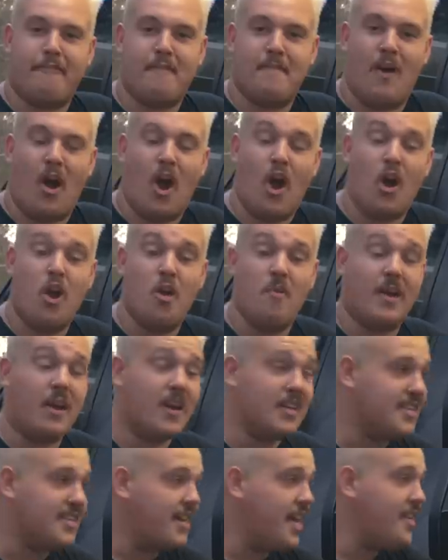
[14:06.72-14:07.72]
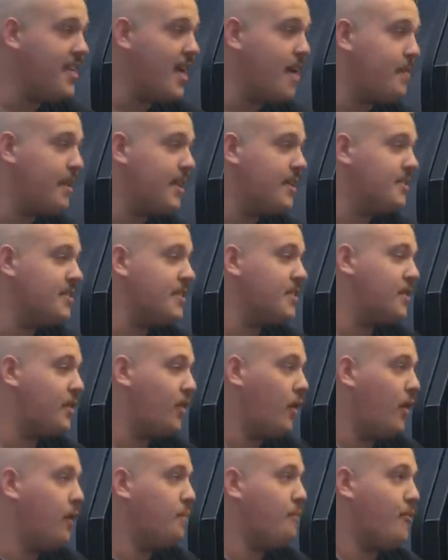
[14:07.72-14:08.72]
from home. And I say that because it's
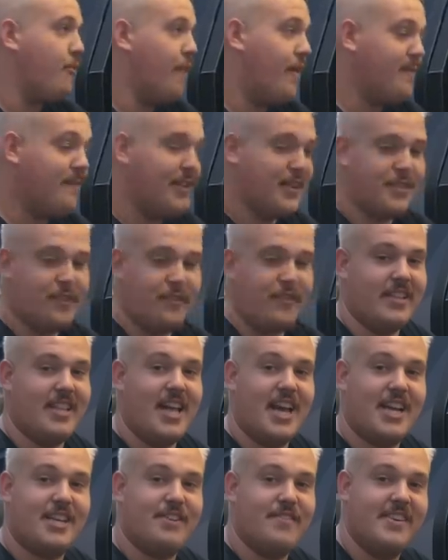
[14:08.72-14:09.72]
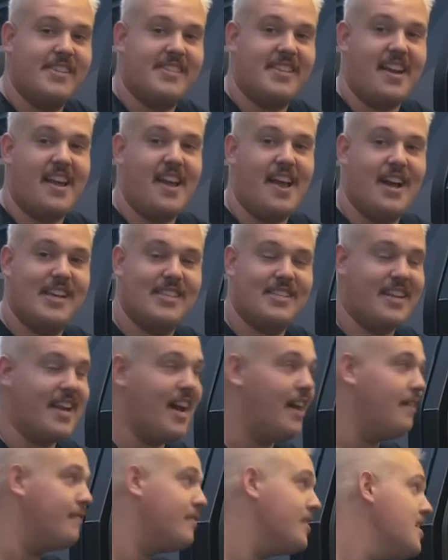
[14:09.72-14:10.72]
got pretty much all the luxuries that a house would
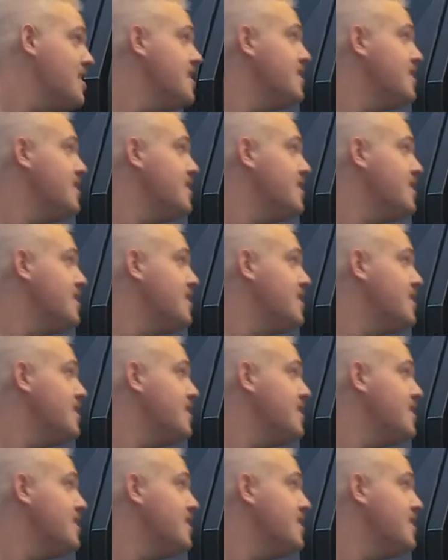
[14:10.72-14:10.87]
have.